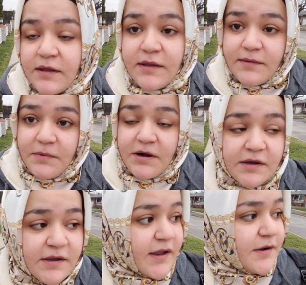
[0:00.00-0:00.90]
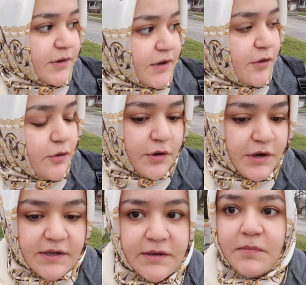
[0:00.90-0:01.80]
in my area or
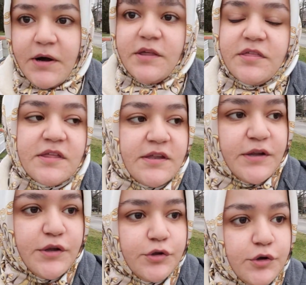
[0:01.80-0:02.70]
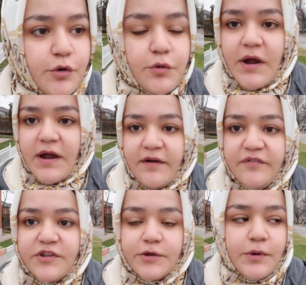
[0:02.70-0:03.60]
in my city you don't
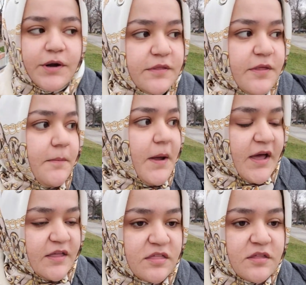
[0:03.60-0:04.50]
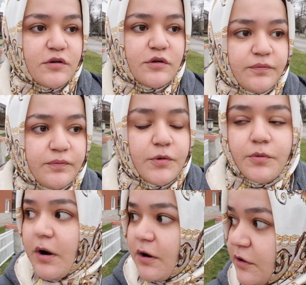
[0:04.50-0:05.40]
have to wear the mask if you
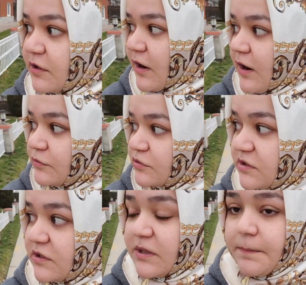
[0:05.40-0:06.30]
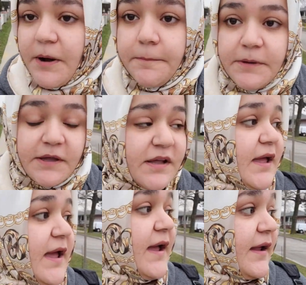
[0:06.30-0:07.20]
are out in the public,
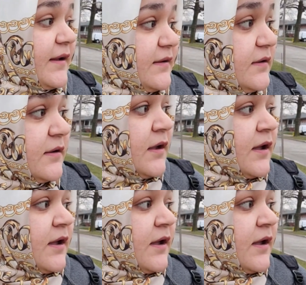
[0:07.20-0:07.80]
and